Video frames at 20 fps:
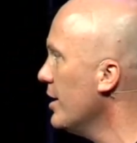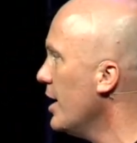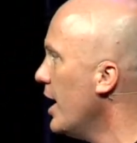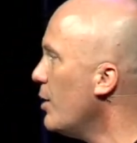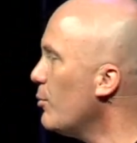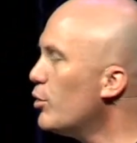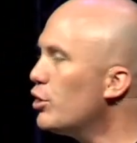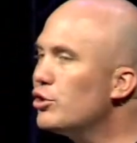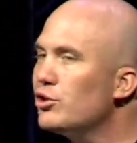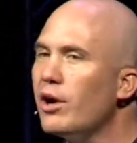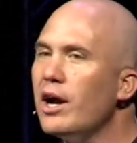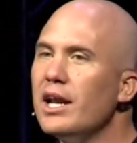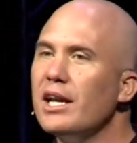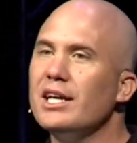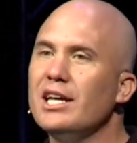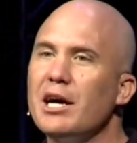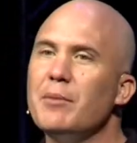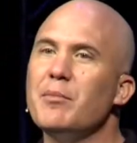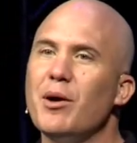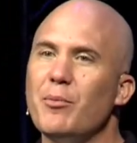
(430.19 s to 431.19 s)
And we're trying to
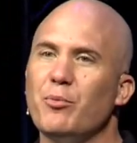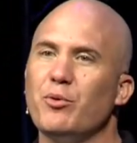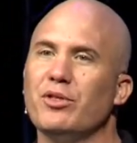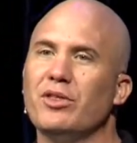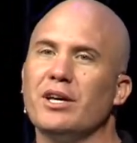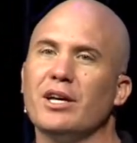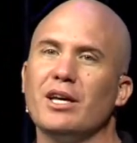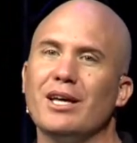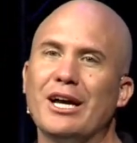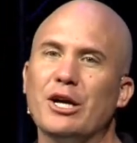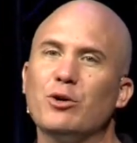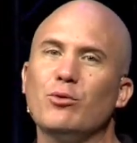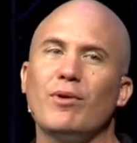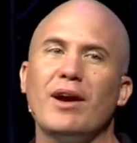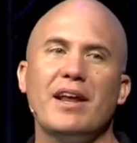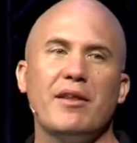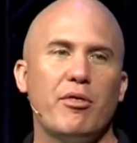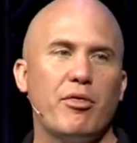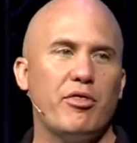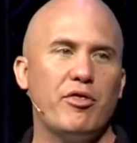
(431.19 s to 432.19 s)
come up with a
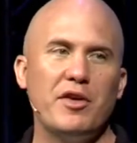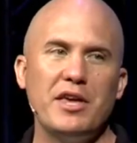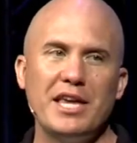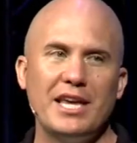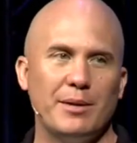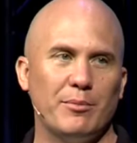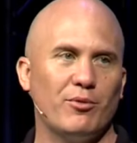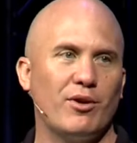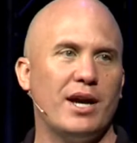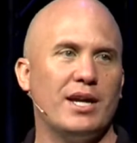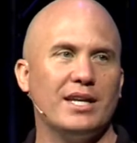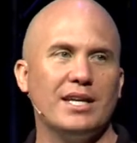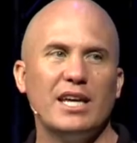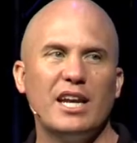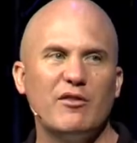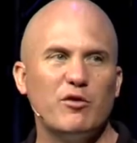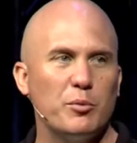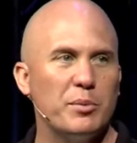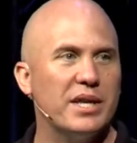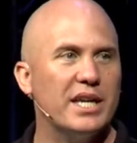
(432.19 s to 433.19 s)
great theme, right? Get
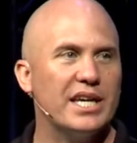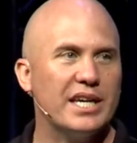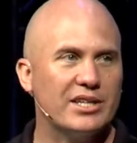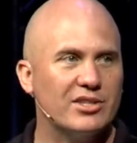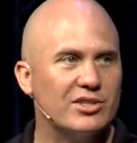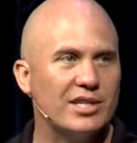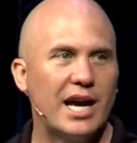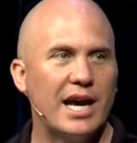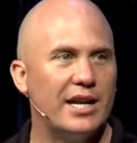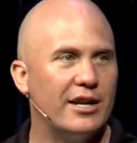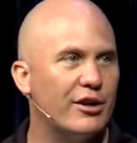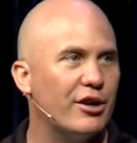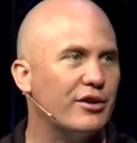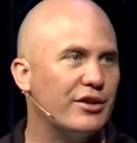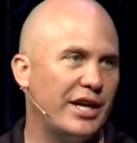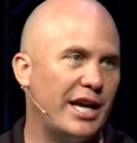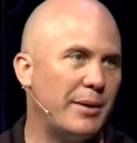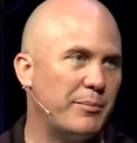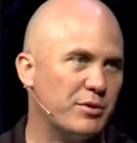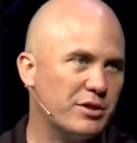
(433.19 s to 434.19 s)
everybody excited on
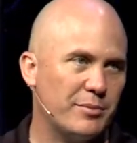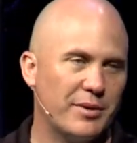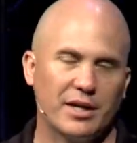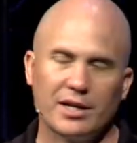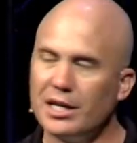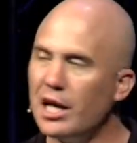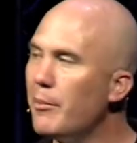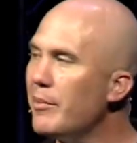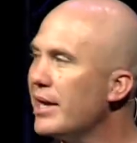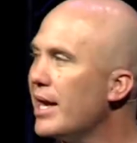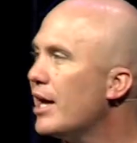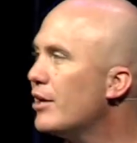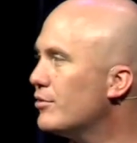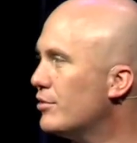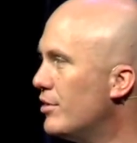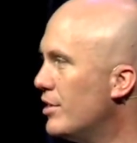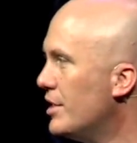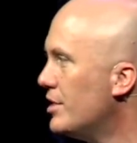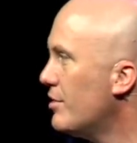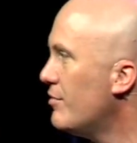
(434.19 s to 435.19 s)
campus about coming out
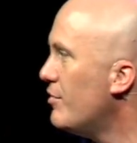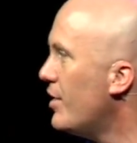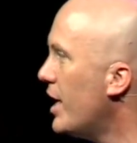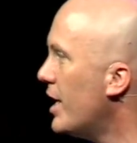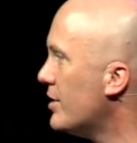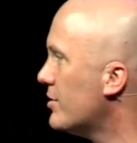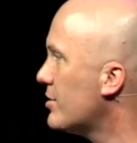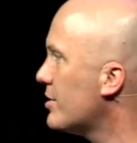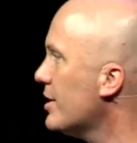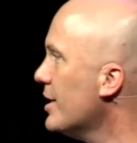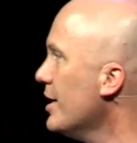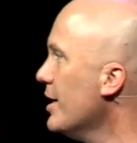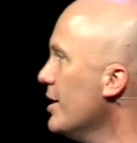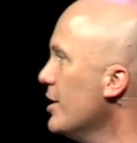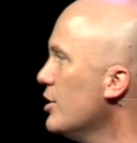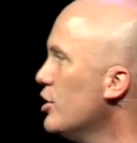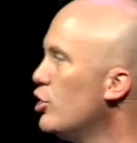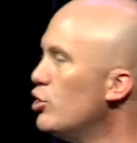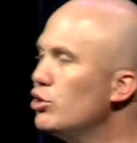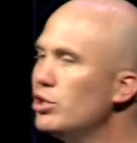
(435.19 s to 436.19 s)
to these events.
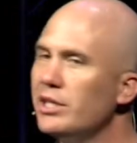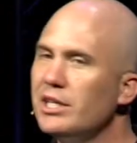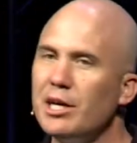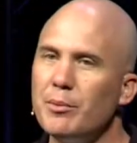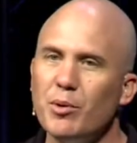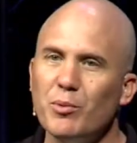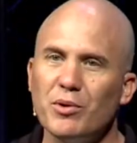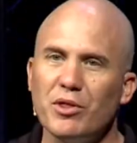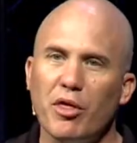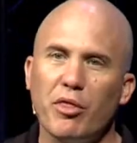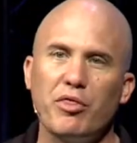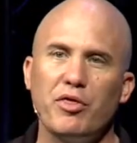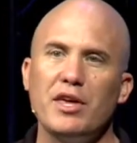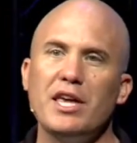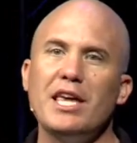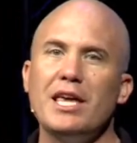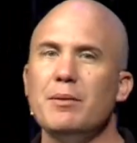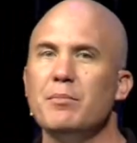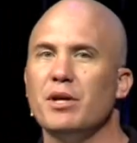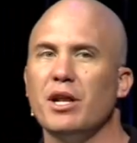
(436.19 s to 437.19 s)
You usually come up with a
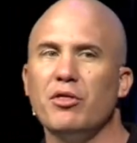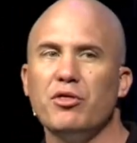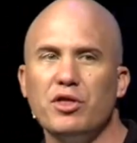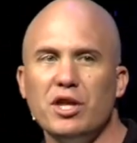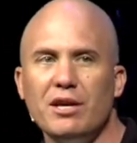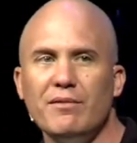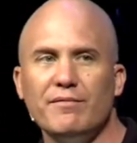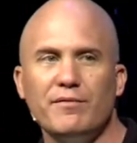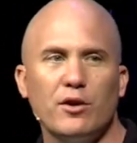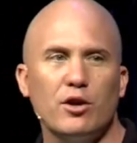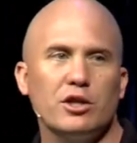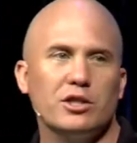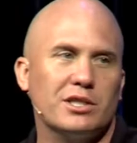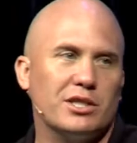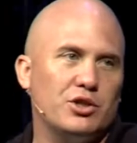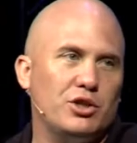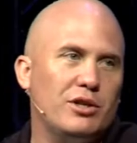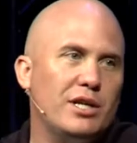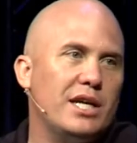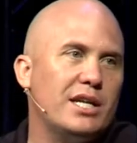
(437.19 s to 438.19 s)
theme and a theme verse
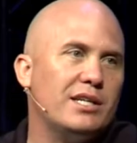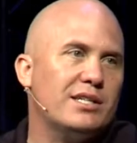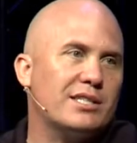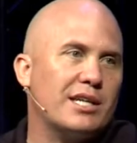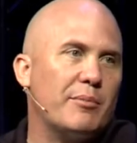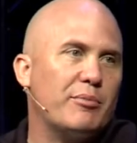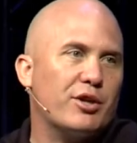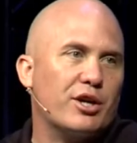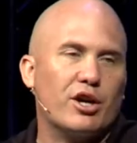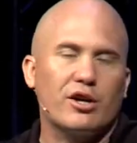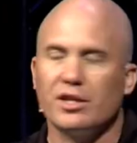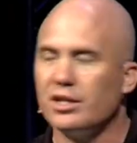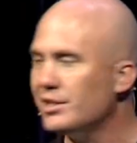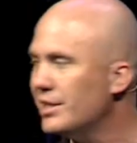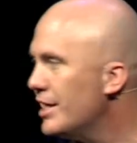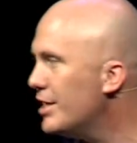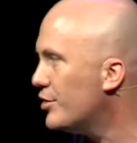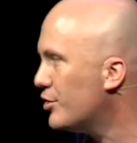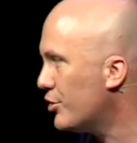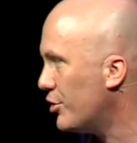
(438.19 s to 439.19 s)
because you needed something on the
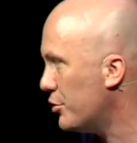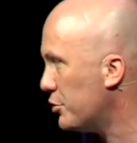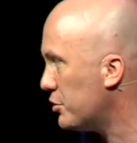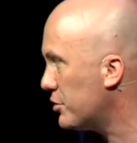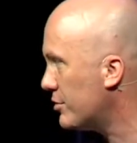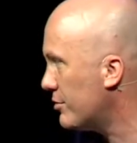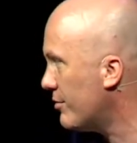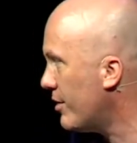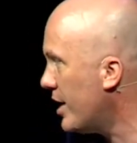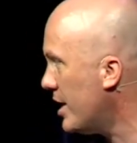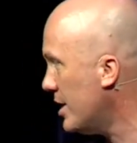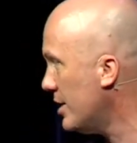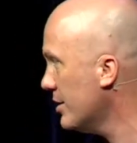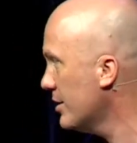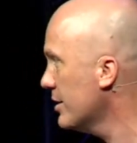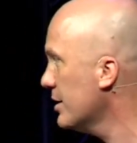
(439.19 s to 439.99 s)
t-shirts, right?